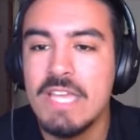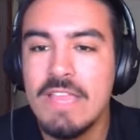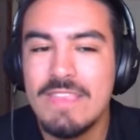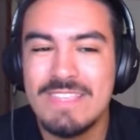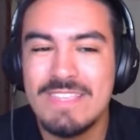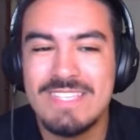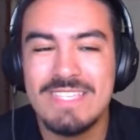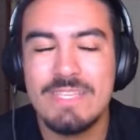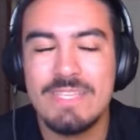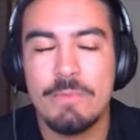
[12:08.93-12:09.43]
that
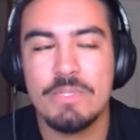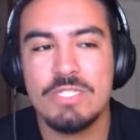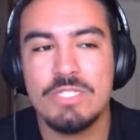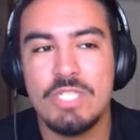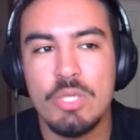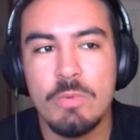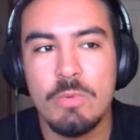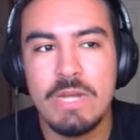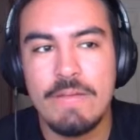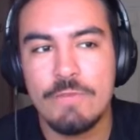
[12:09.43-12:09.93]
says I will
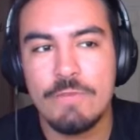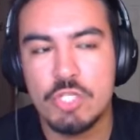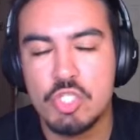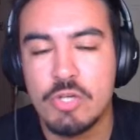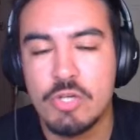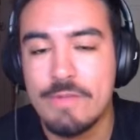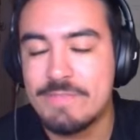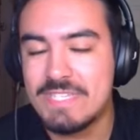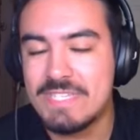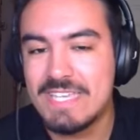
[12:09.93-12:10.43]
do whatever
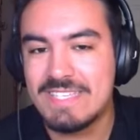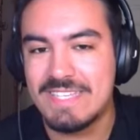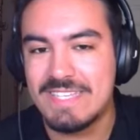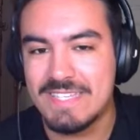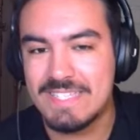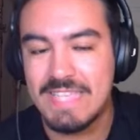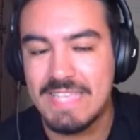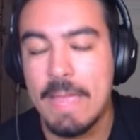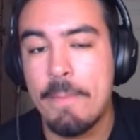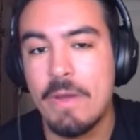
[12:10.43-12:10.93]
Trump says and
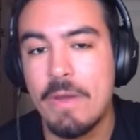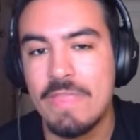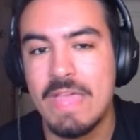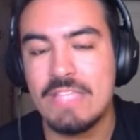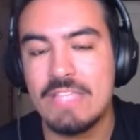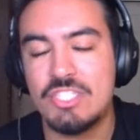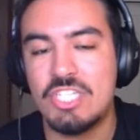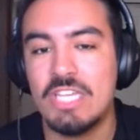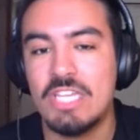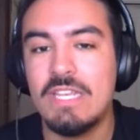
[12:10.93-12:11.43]
stamp on
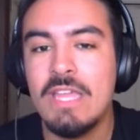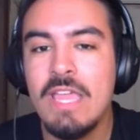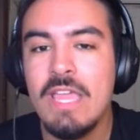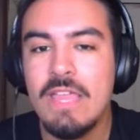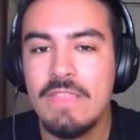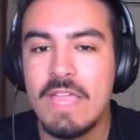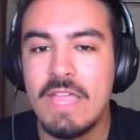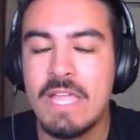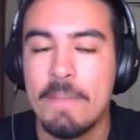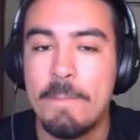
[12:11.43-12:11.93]
that shit
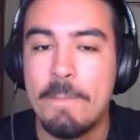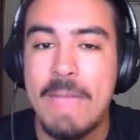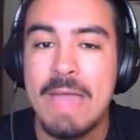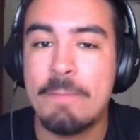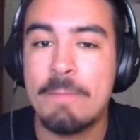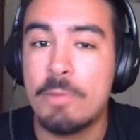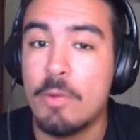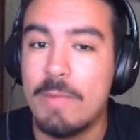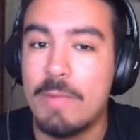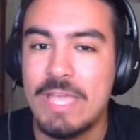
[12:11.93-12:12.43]
like a
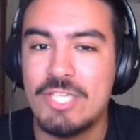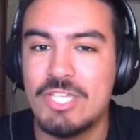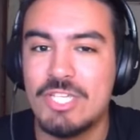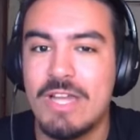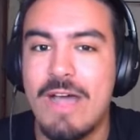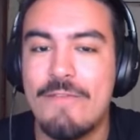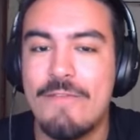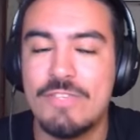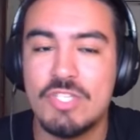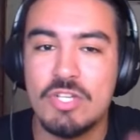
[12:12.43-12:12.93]
bad probation
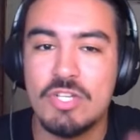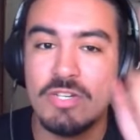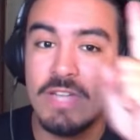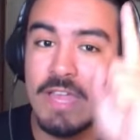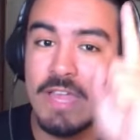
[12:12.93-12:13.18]
officer.